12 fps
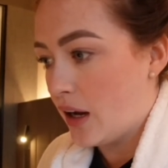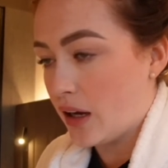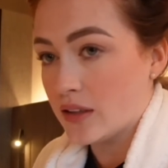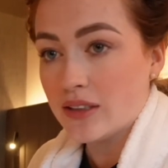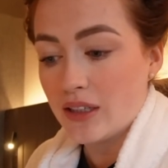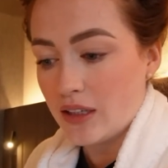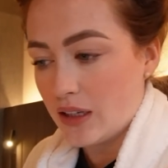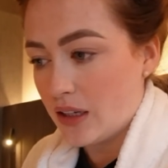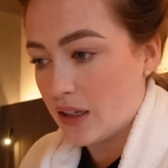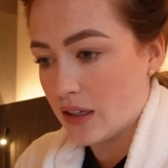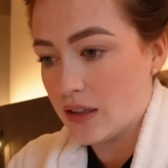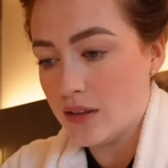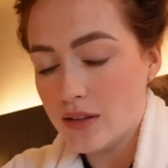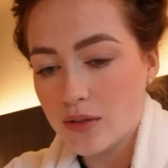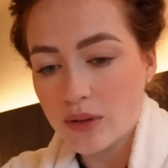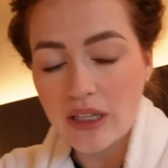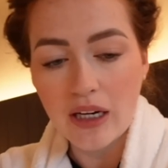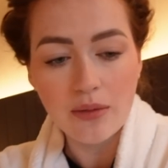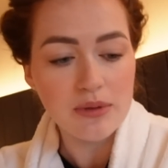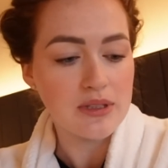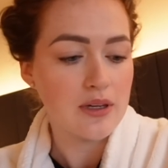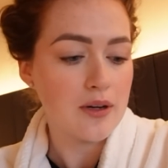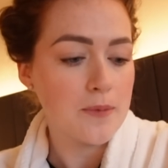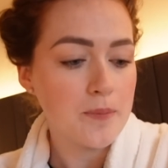And it is, what time is
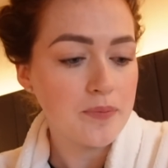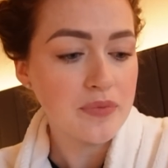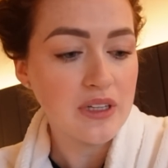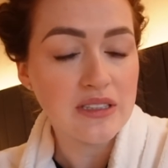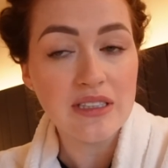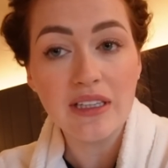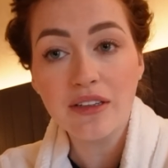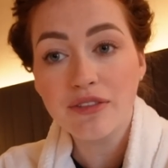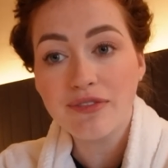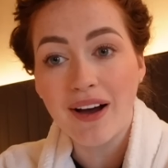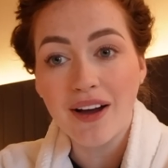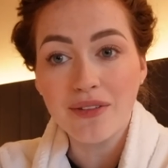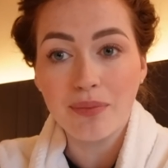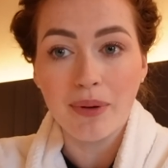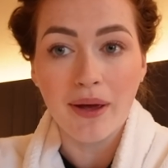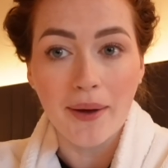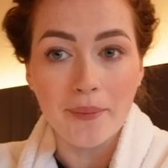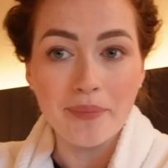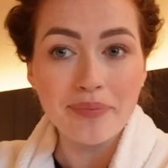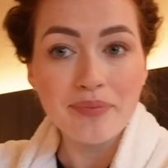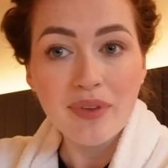it? It's nearly 5 p.m.